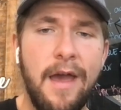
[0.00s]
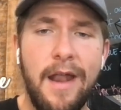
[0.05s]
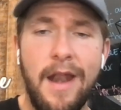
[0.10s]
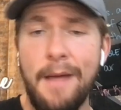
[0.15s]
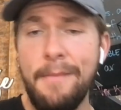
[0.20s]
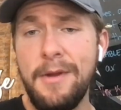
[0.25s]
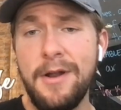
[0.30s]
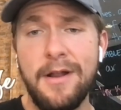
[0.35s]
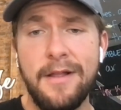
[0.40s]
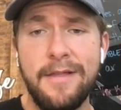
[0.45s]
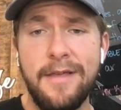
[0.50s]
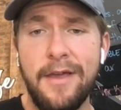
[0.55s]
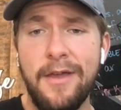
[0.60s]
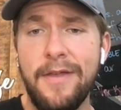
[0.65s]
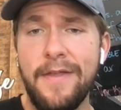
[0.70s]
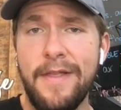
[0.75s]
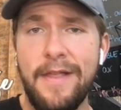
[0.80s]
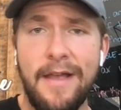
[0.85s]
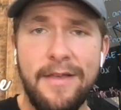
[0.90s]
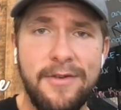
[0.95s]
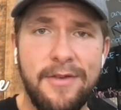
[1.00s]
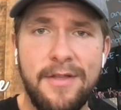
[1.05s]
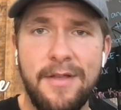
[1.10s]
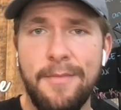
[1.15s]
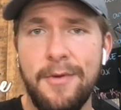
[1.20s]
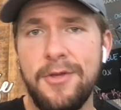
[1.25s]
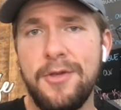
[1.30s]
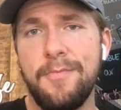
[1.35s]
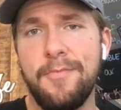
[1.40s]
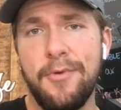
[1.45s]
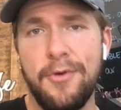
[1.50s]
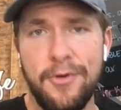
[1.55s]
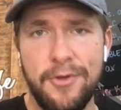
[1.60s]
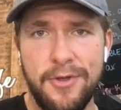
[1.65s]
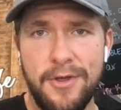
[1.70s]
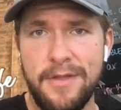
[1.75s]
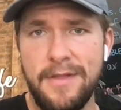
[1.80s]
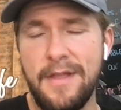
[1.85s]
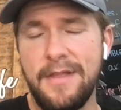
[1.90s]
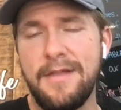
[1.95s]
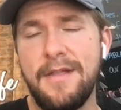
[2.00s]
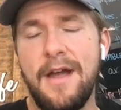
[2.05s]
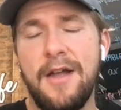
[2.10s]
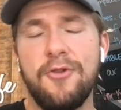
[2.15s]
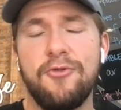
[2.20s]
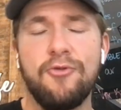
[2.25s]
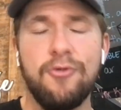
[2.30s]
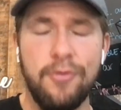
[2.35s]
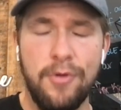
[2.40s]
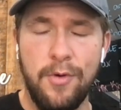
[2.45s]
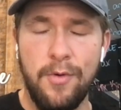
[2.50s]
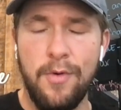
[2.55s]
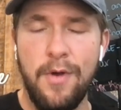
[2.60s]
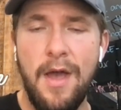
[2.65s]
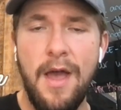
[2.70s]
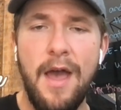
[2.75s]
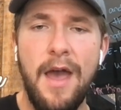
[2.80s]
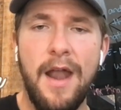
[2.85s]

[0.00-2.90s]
And I'm here to tell you that that's just a bunch of bullshit. That's not true.